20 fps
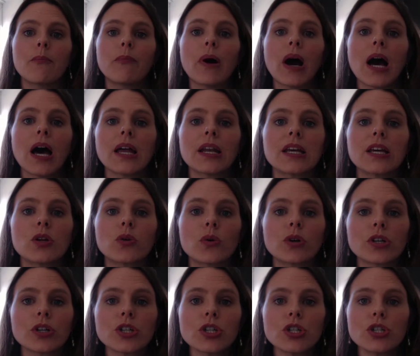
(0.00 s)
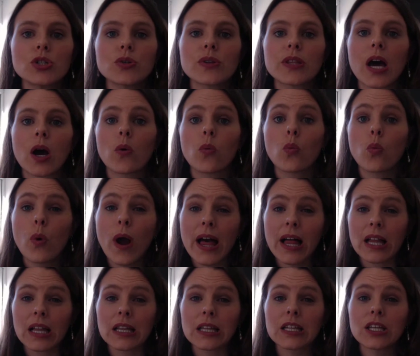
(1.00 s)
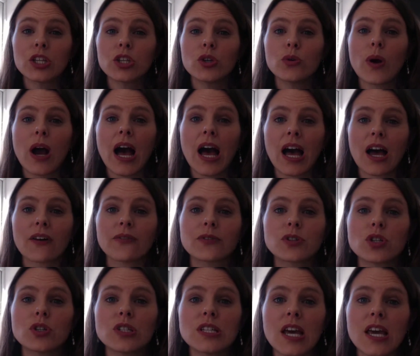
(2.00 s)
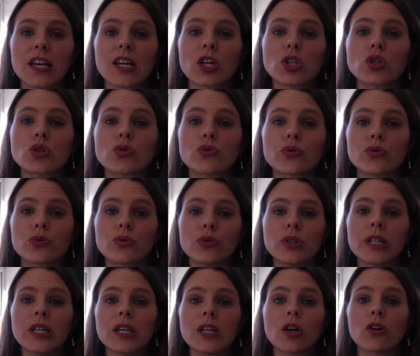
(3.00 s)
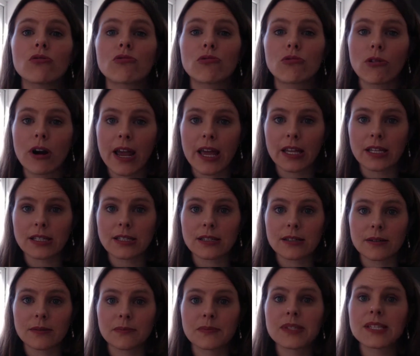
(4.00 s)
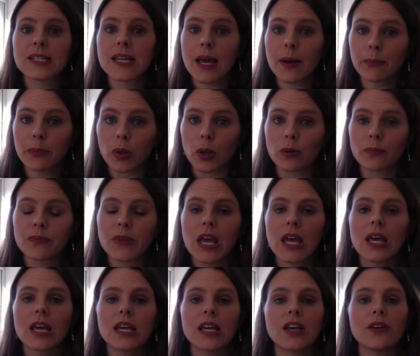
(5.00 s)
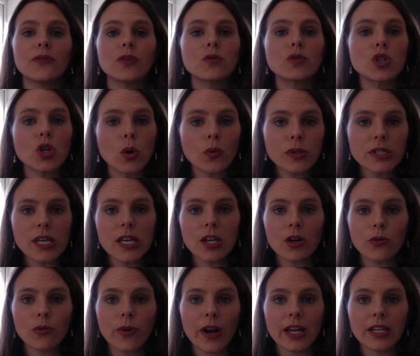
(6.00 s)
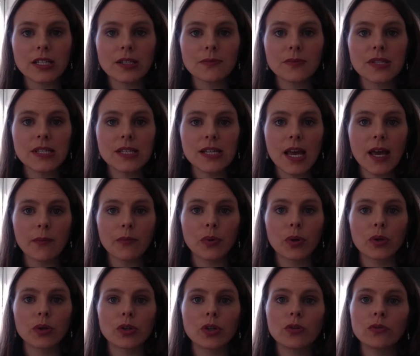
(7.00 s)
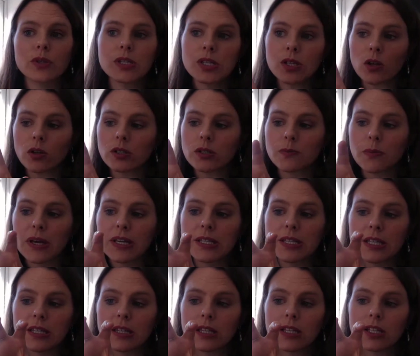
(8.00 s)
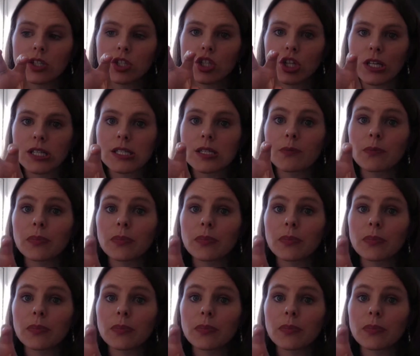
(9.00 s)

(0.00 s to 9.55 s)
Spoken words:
But in order to do that well, you have to take a truly random sample. If you don't take a random sample, your results basically just